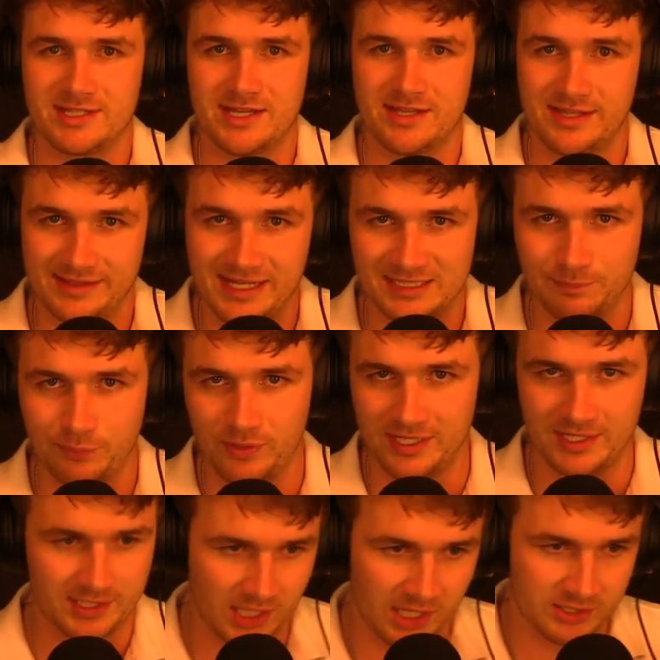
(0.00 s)
I think that's pretty
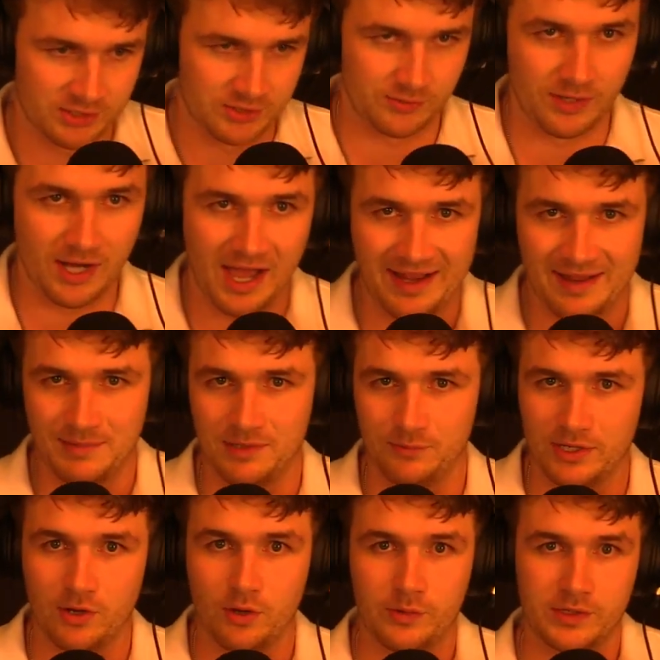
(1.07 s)
cut and dry. I mean,
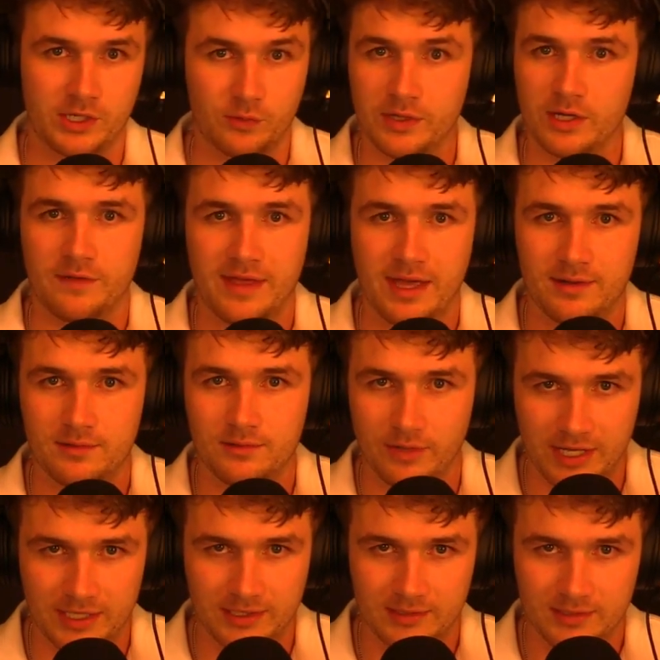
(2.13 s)
we all would agree on that, right?